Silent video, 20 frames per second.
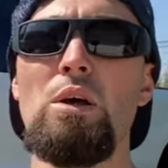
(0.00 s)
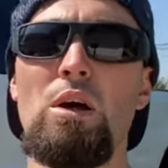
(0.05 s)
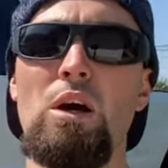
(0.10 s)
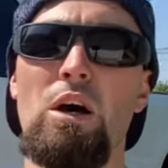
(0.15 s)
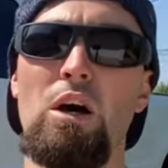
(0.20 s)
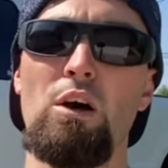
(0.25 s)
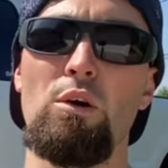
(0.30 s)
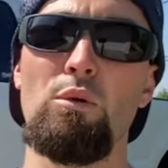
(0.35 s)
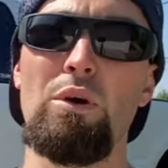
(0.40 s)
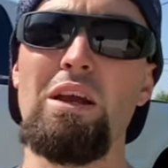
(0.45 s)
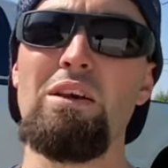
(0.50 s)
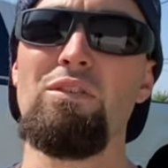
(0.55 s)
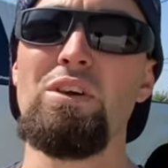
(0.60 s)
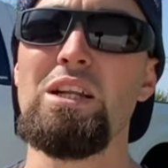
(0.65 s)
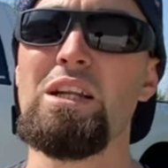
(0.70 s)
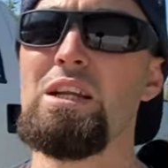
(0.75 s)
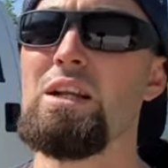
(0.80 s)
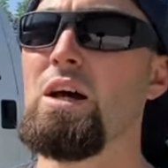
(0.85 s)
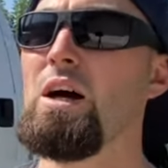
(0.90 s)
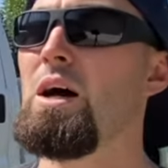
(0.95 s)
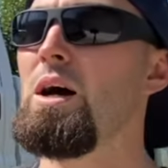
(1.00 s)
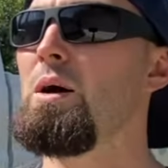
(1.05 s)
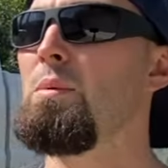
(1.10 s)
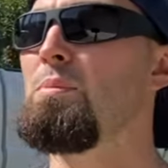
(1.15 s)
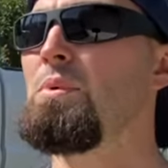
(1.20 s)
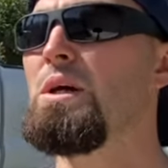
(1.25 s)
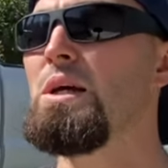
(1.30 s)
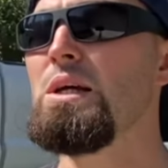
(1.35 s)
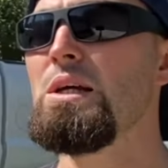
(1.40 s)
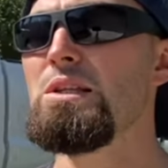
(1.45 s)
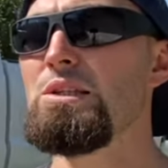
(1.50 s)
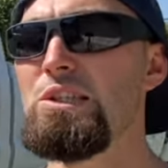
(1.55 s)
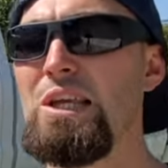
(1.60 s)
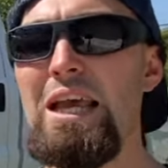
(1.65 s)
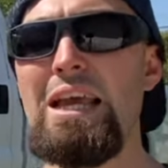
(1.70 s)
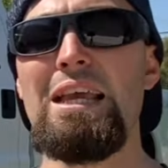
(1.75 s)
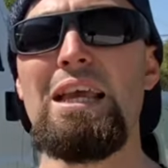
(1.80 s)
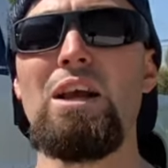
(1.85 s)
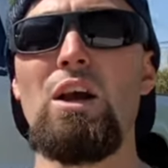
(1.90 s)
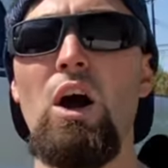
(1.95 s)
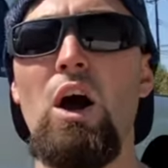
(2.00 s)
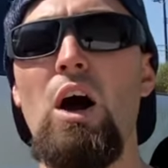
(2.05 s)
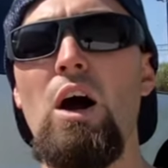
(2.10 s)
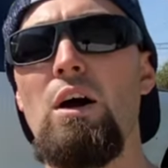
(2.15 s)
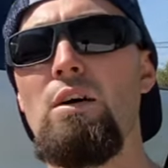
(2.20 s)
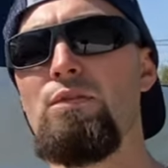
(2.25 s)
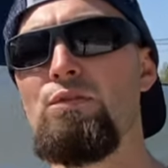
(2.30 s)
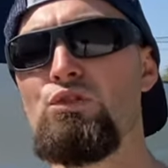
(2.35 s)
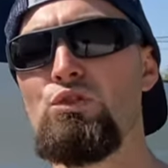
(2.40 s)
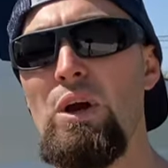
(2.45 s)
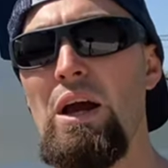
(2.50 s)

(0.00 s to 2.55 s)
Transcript: uh, revving it up, taking off,